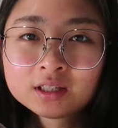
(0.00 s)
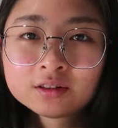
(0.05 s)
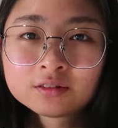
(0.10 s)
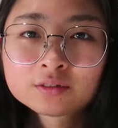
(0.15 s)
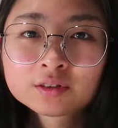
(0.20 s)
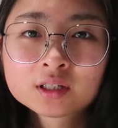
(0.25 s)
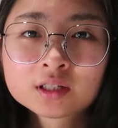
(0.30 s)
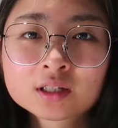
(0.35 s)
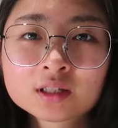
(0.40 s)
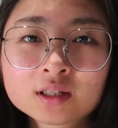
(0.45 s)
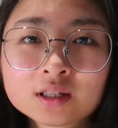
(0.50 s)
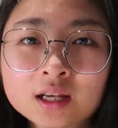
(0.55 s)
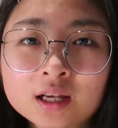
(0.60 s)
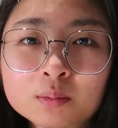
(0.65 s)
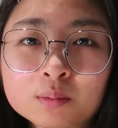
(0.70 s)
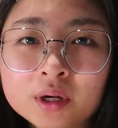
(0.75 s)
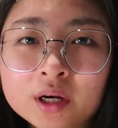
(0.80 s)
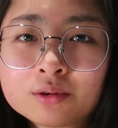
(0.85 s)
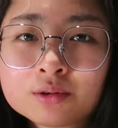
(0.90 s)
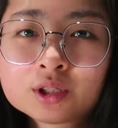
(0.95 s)
different
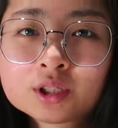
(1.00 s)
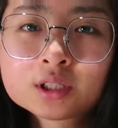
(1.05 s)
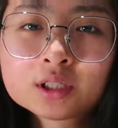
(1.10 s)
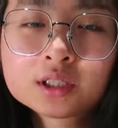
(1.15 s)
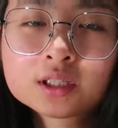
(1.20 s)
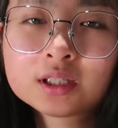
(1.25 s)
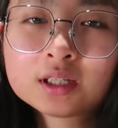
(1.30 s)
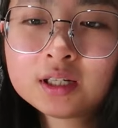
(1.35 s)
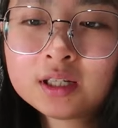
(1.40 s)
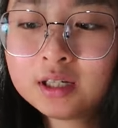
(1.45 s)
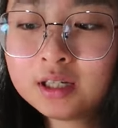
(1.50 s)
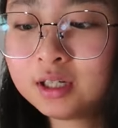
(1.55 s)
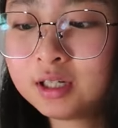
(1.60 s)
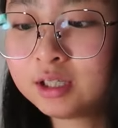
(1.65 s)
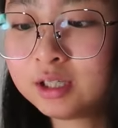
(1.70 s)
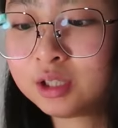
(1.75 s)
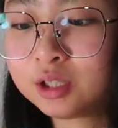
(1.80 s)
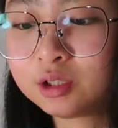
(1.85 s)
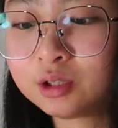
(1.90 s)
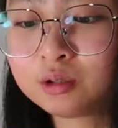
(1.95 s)
like pouches.
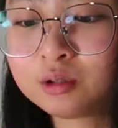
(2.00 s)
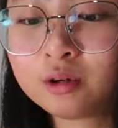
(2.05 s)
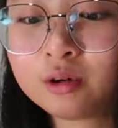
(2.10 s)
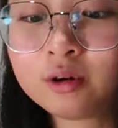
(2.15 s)
So